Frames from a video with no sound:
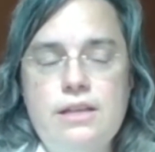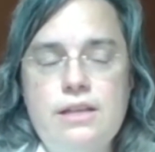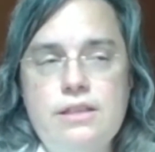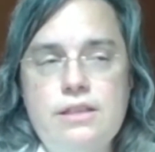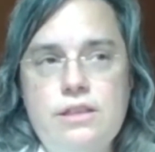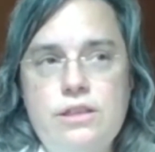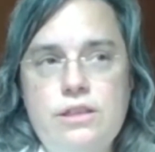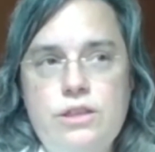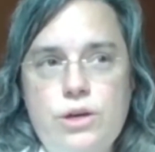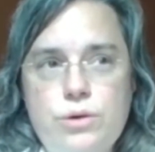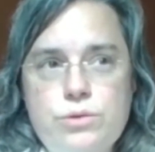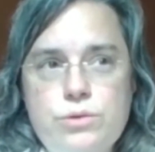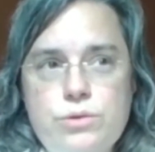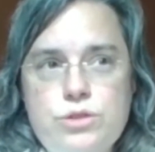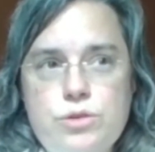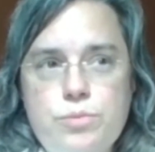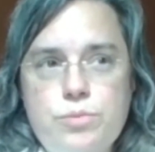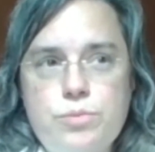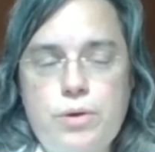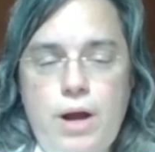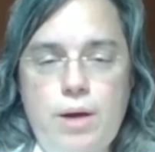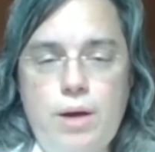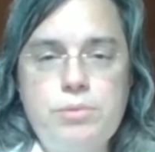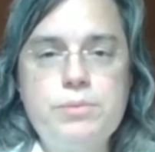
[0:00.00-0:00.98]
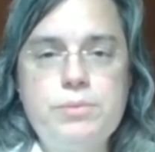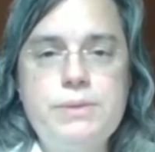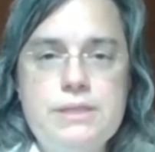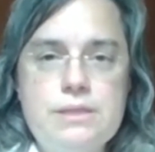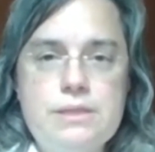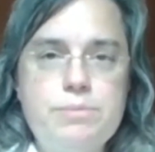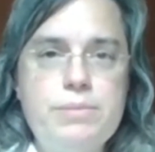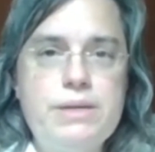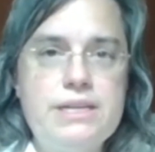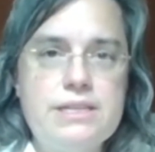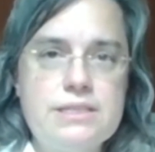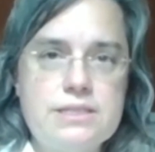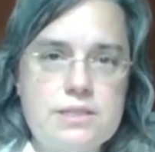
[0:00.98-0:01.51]
Those are probably the
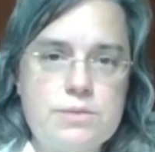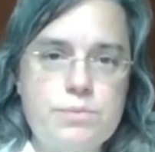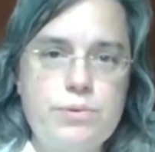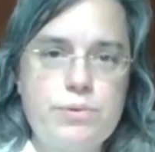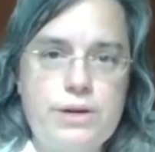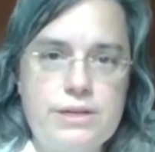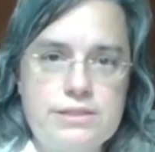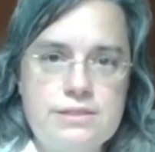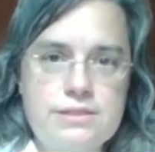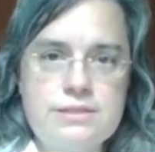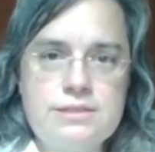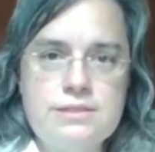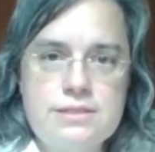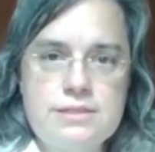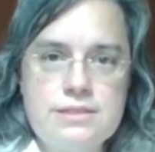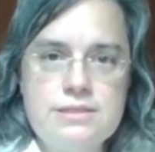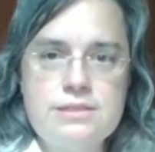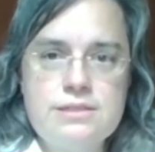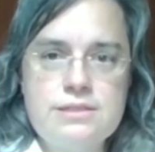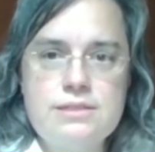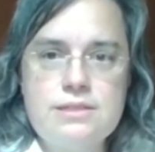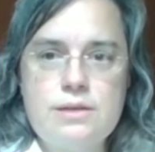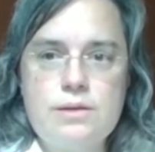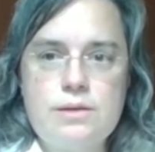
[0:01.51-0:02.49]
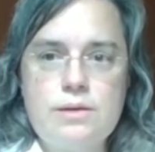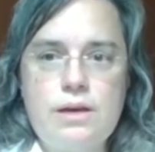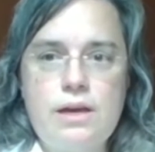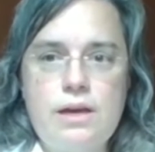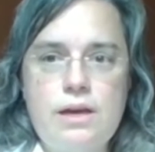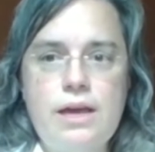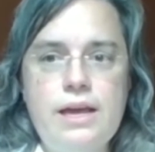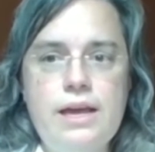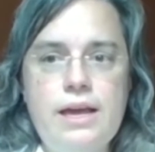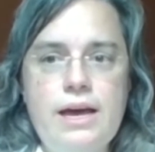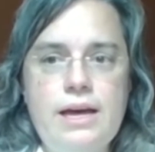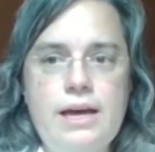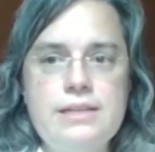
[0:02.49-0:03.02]
biggest presences.
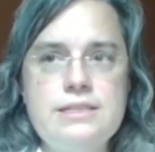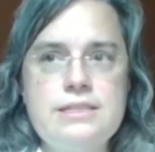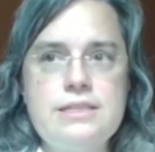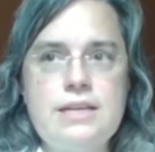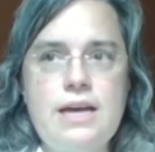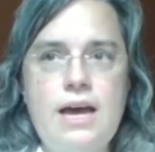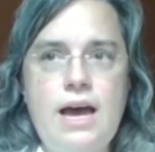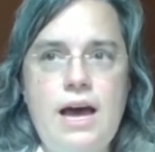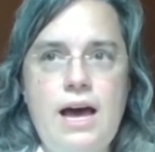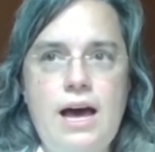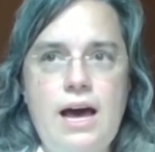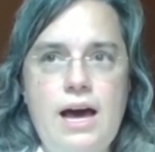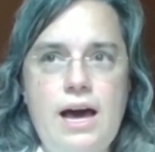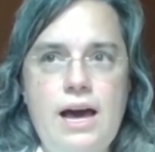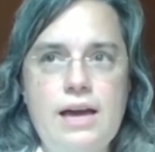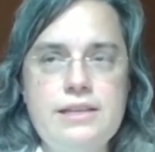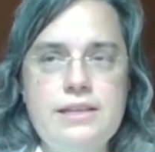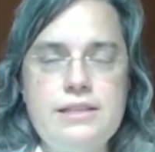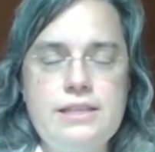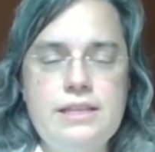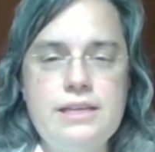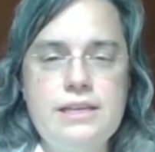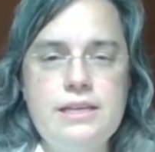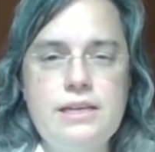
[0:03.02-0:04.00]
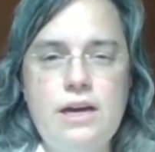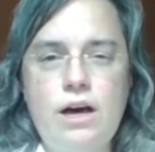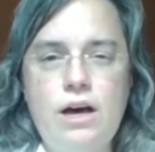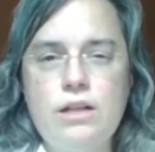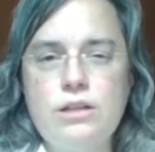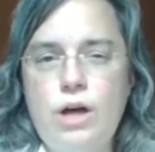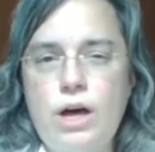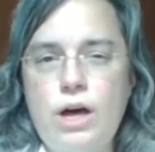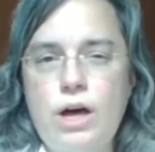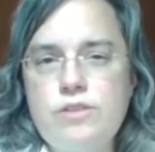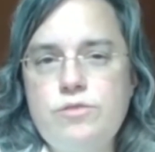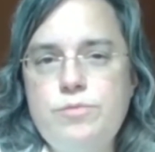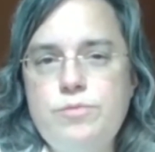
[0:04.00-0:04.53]
And I think a
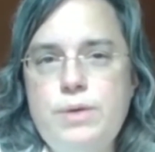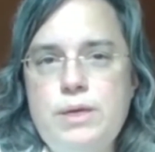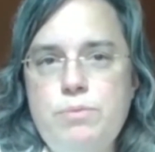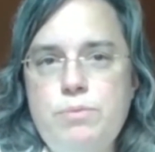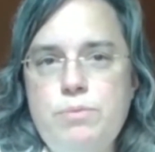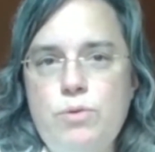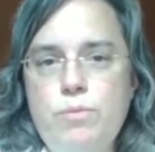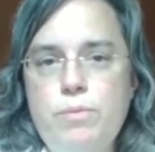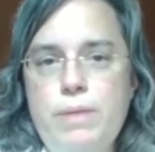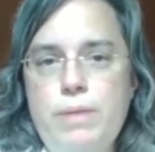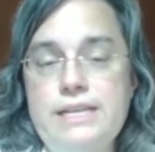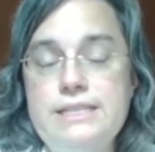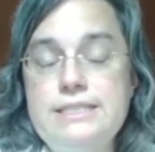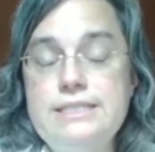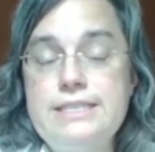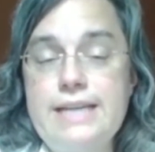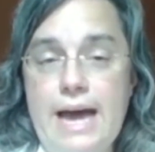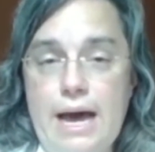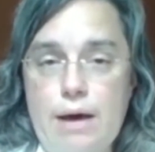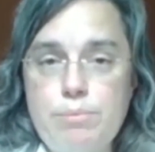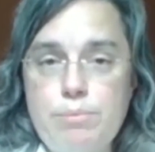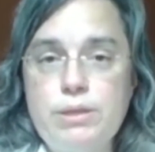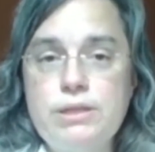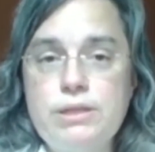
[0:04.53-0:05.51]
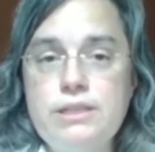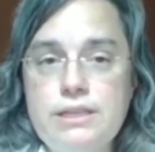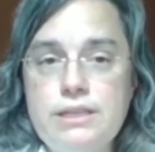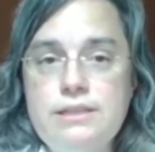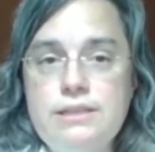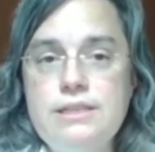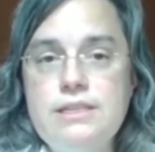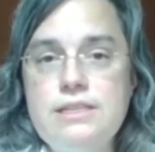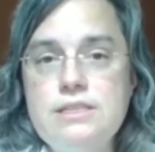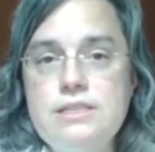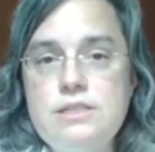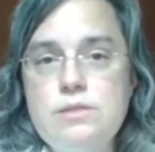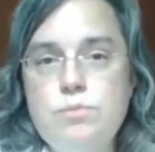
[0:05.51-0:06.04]
lot of people may dabble in
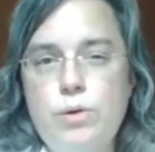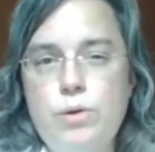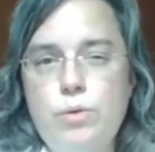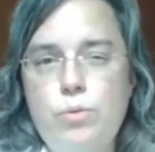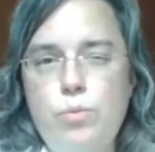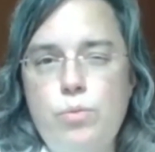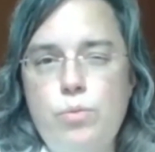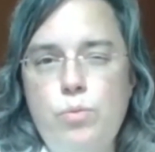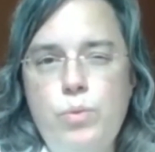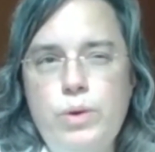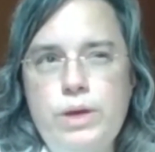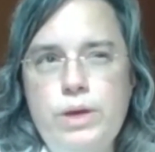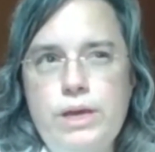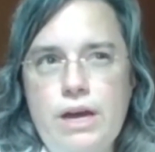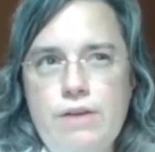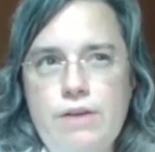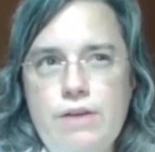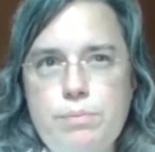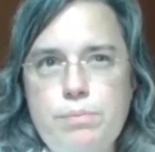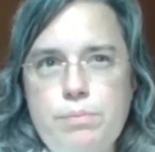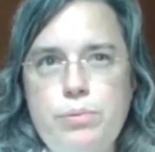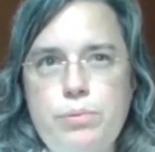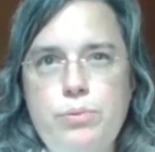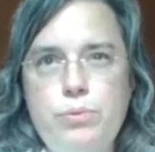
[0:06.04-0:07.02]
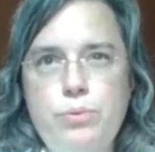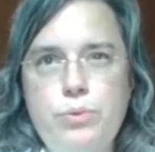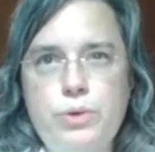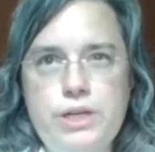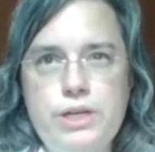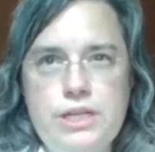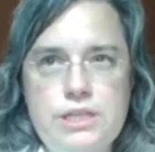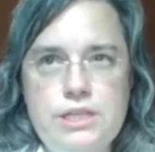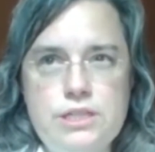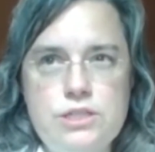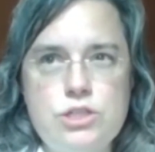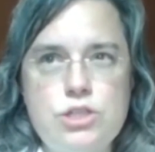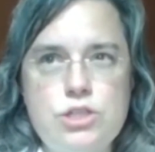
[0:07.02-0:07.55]
this, but we have a
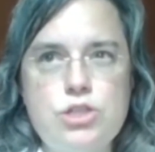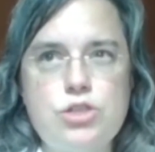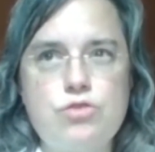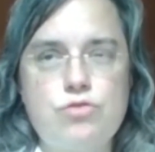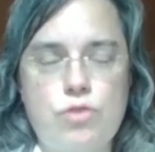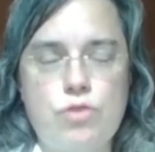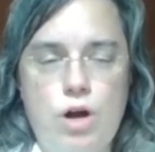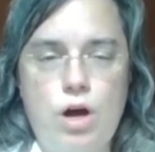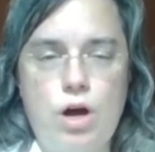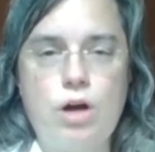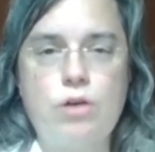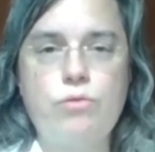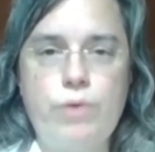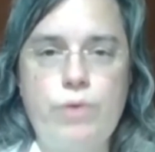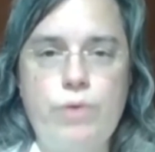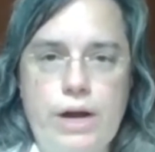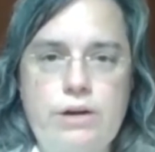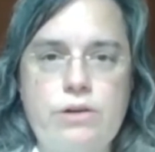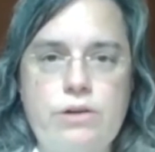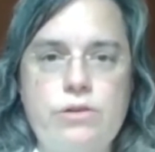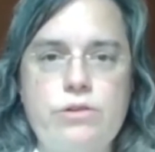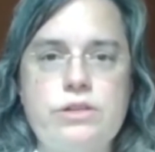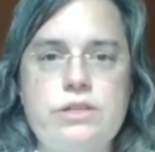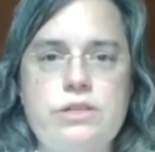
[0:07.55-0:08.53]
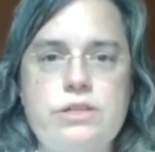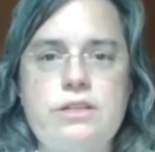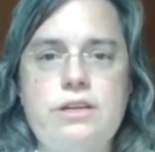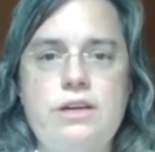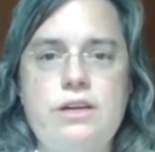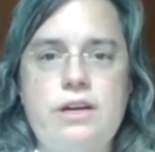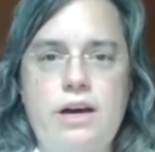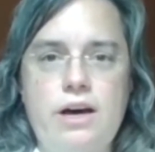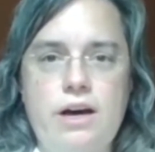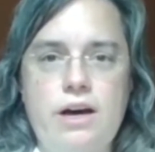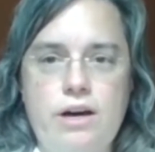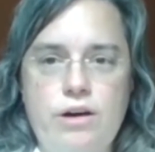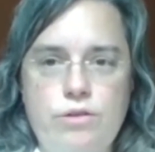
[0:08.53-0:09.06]
pretty strong record
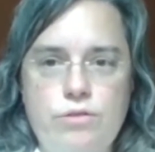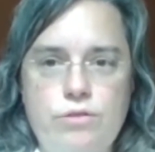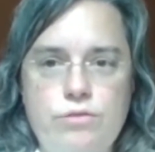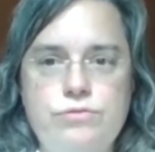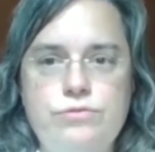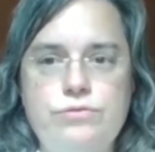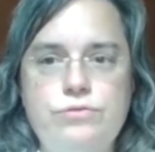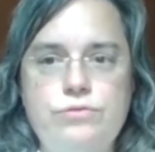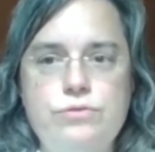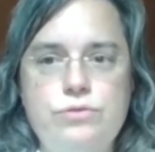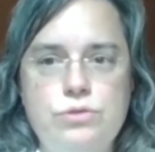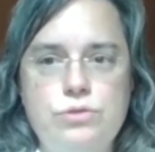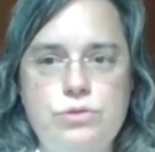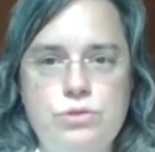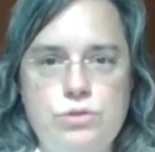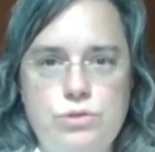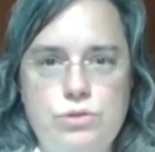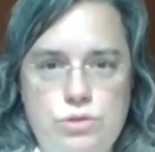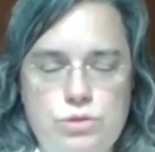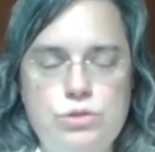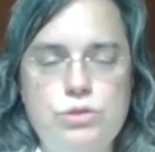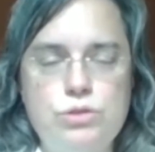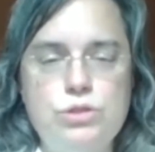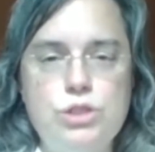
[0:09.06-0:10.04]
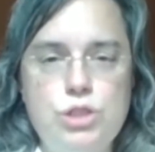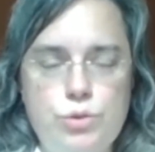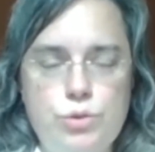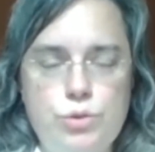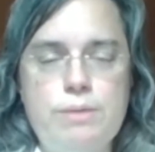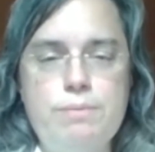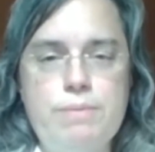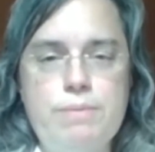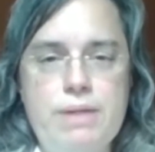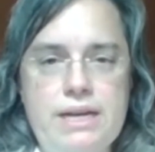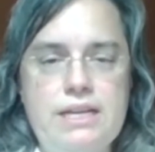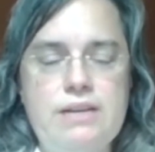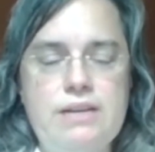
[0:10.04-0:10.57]
of
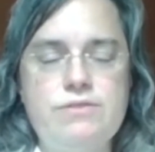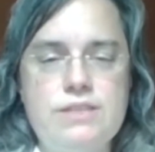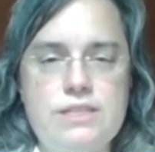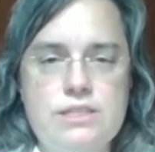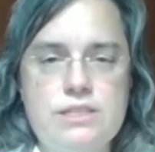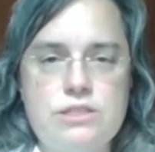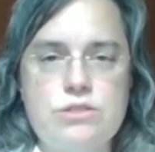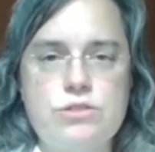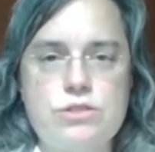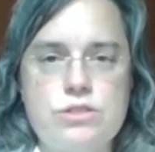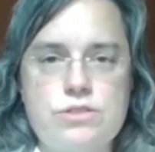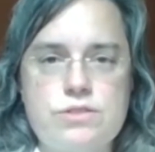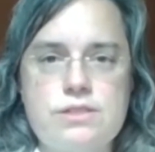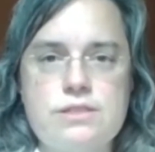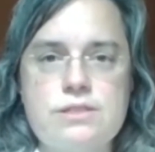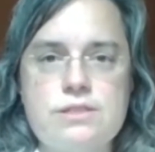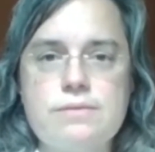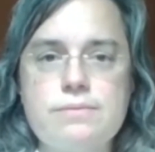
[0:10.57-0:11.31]
doing many of these surgeries.